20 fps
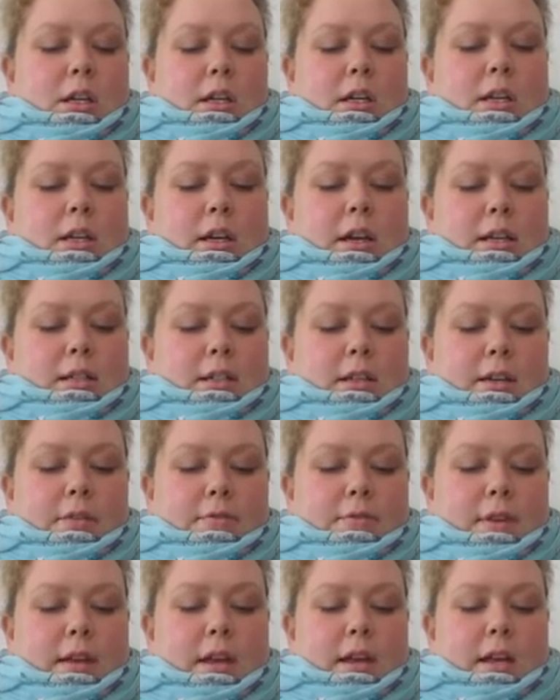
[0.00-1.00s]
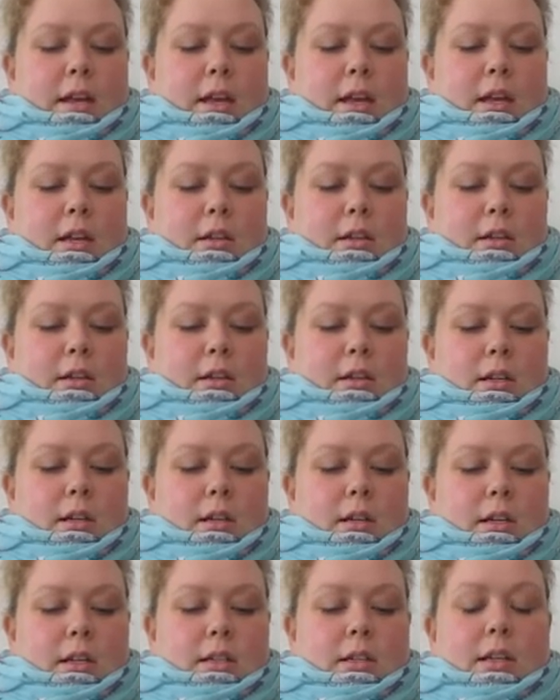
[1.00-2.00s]
in a cat cafe, and
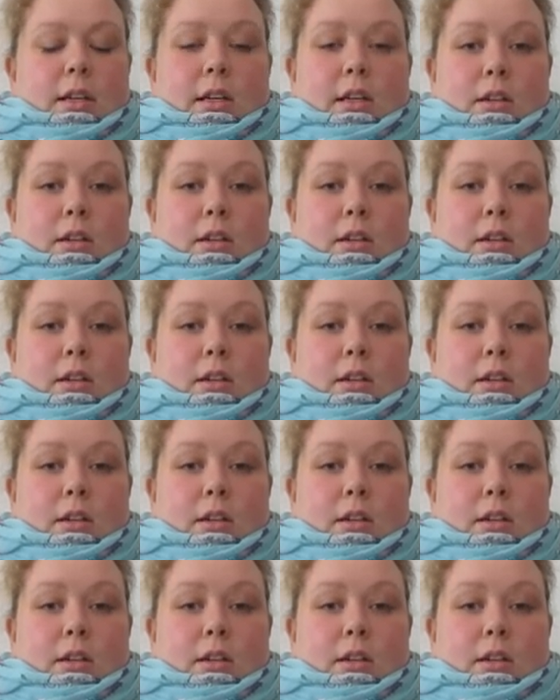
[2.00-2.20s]
it